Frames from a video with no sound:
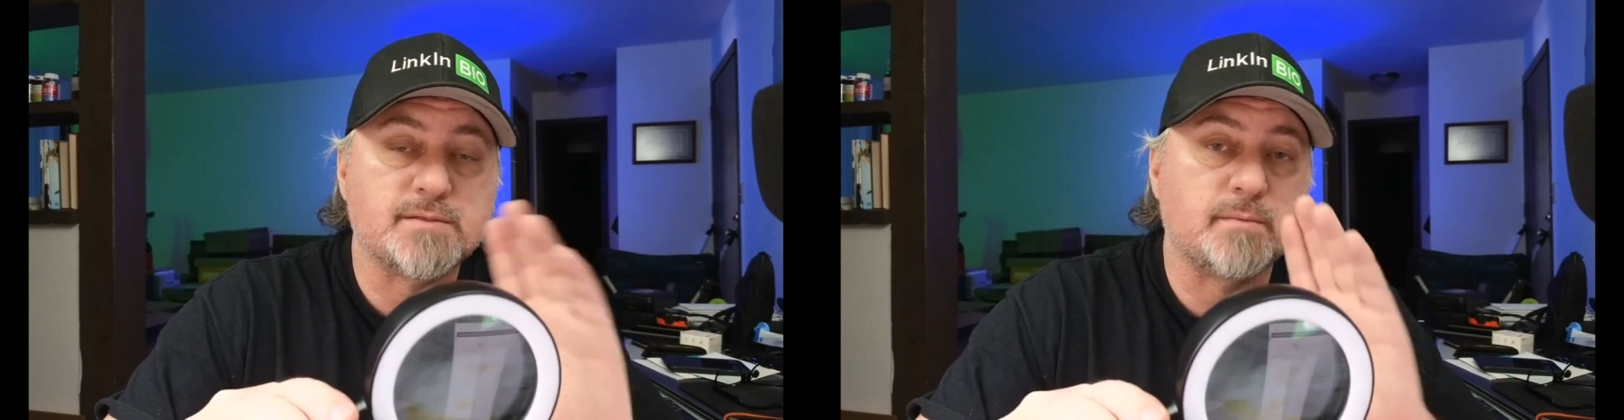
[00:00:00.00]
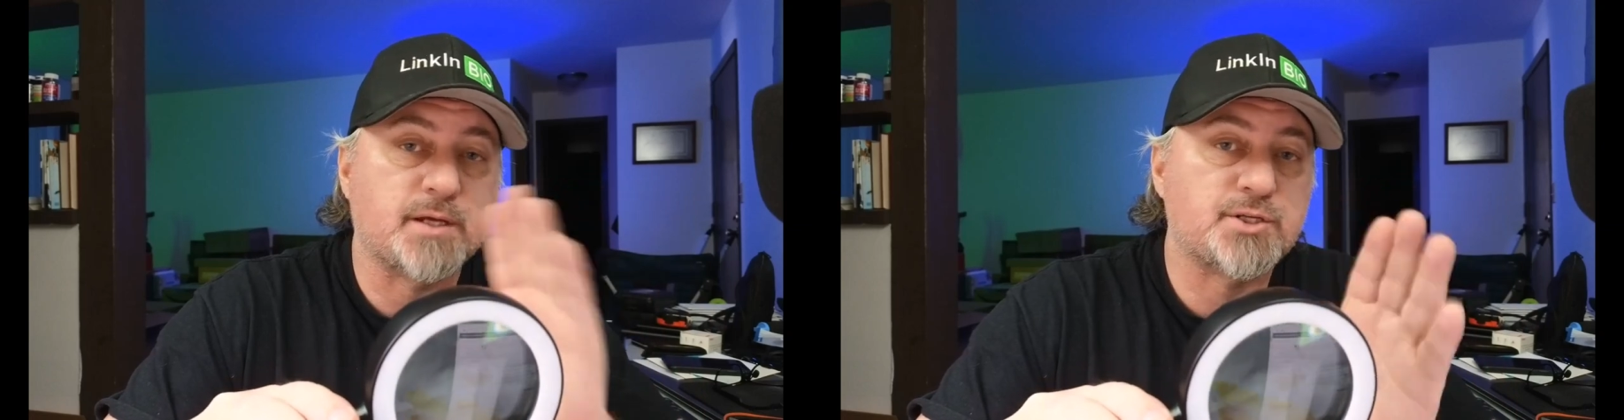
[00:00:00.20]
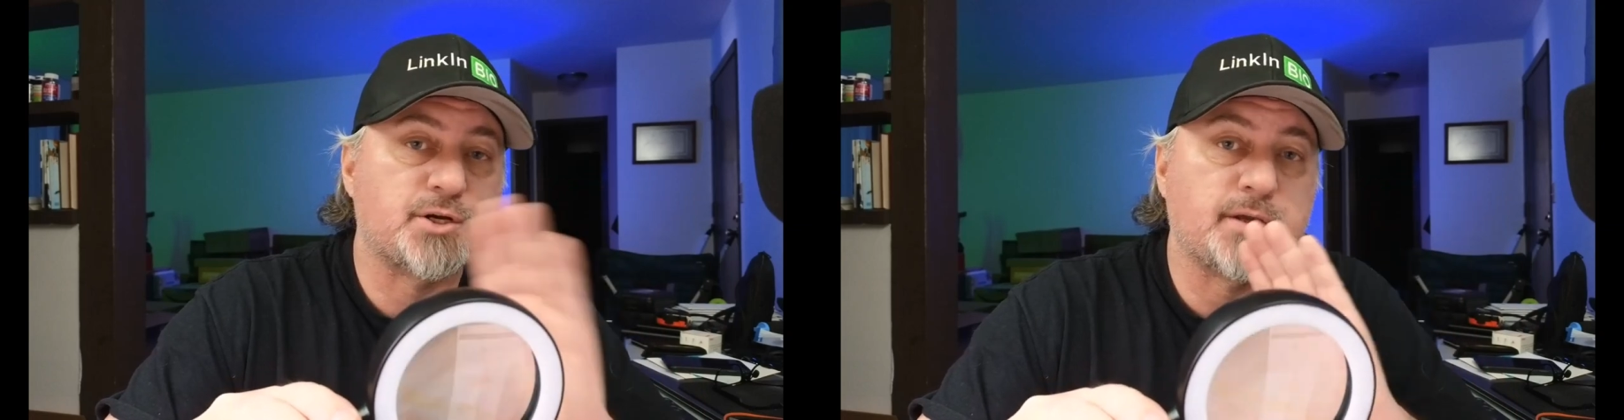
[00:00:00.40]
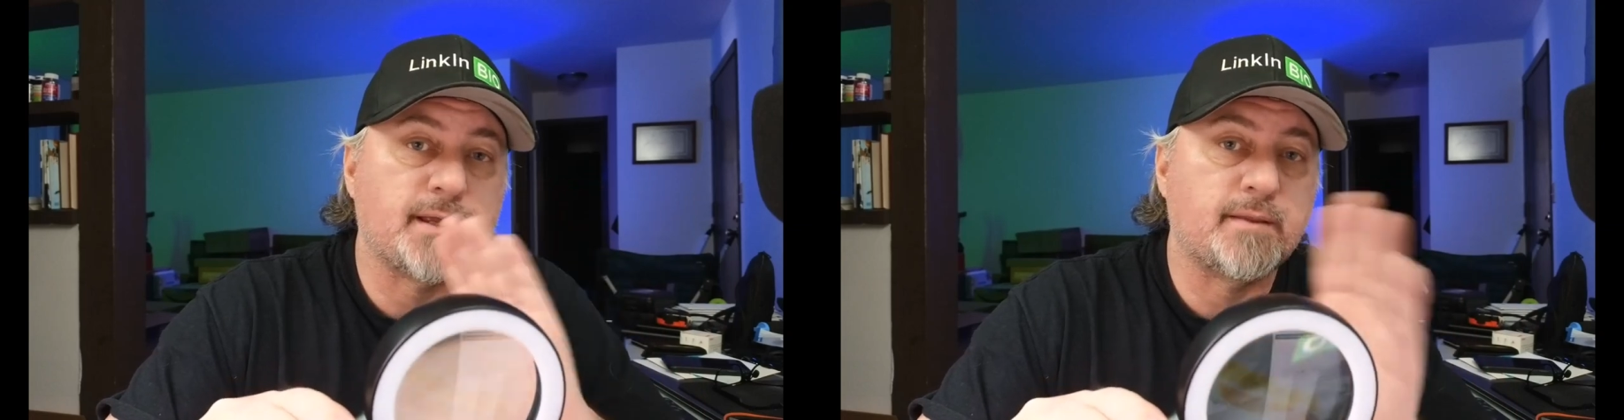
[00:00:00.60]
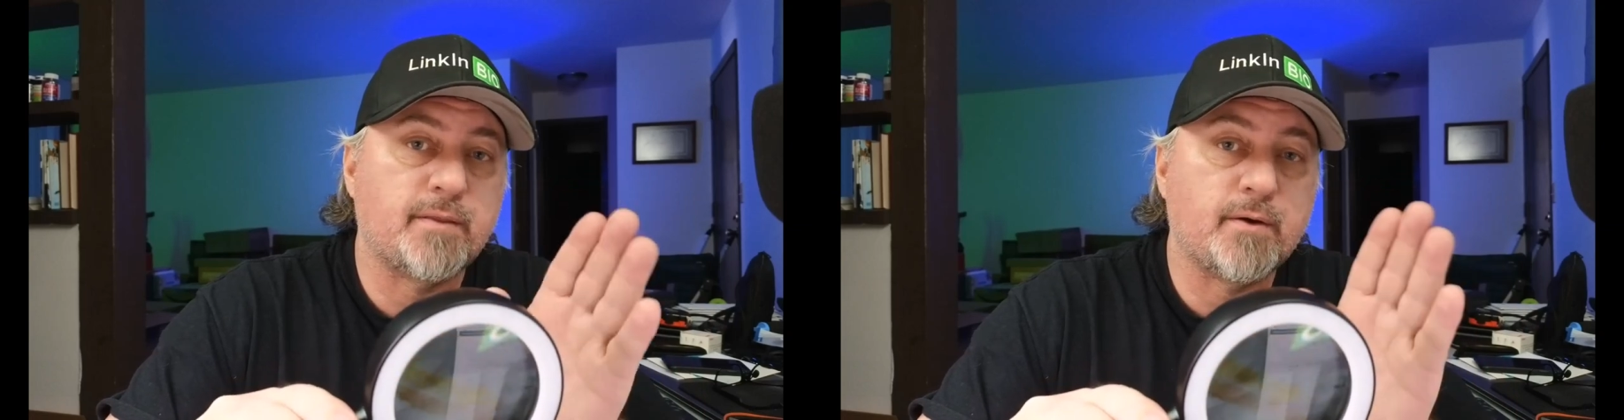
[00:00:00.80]
So make sure you
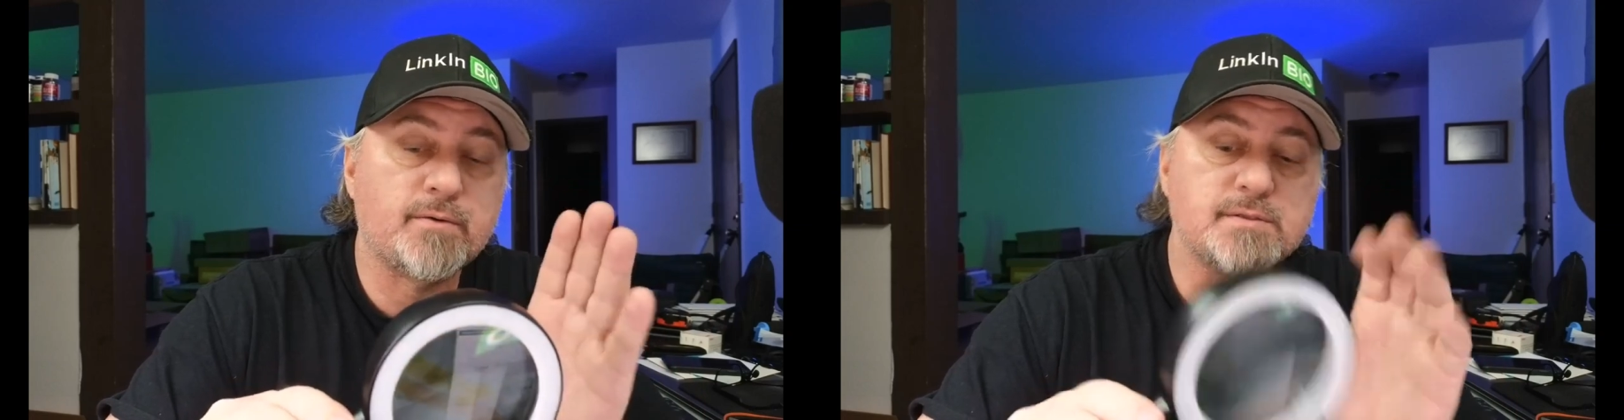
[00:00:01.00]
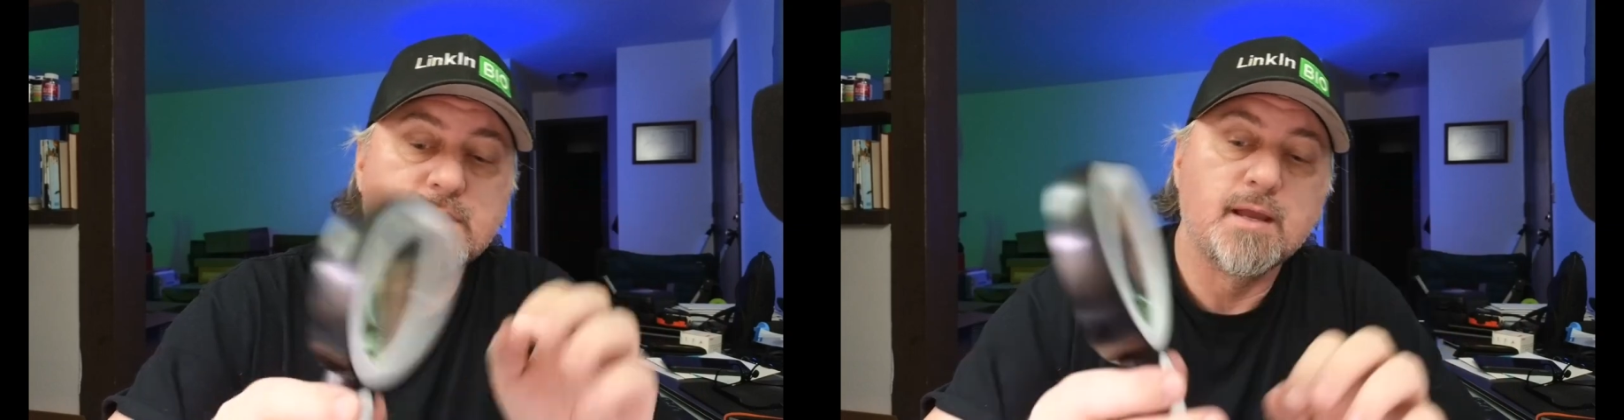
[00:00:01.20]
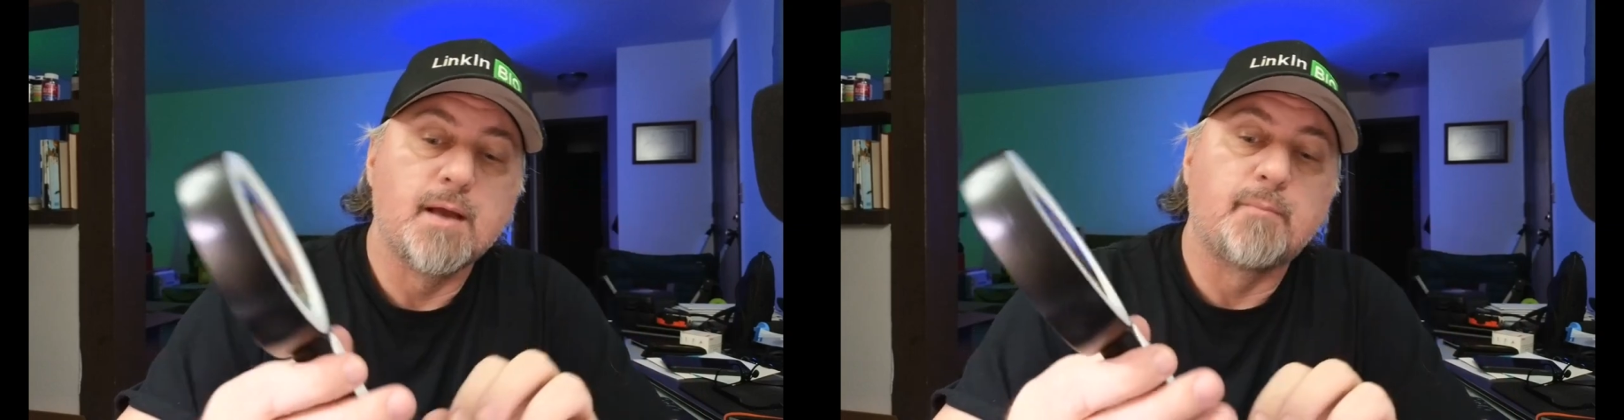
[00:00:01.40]
get those.